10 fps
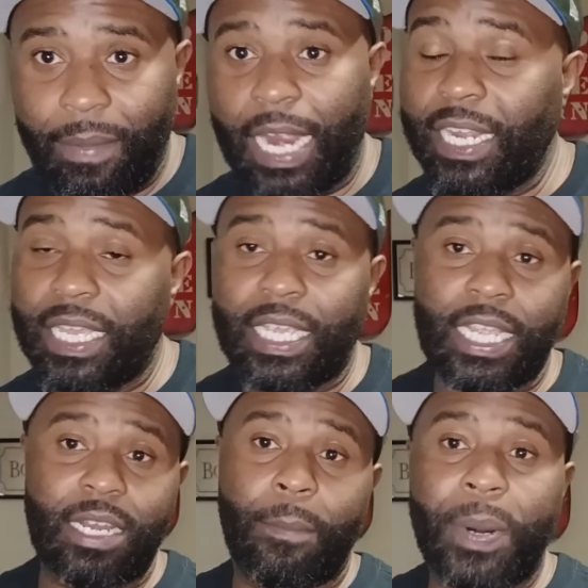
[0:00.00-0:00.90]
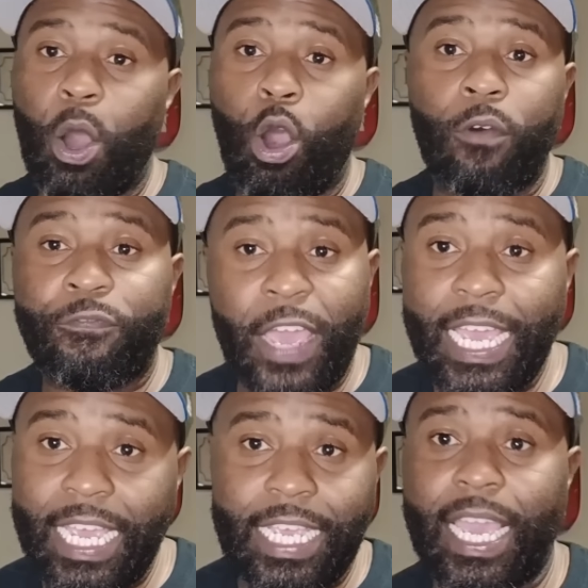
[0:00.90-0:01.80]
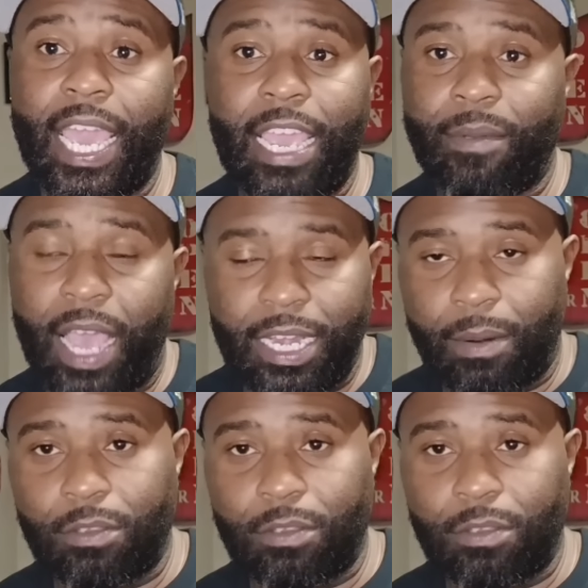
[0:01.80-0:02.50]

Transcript: That nigga getting the ball fade game, goddamn.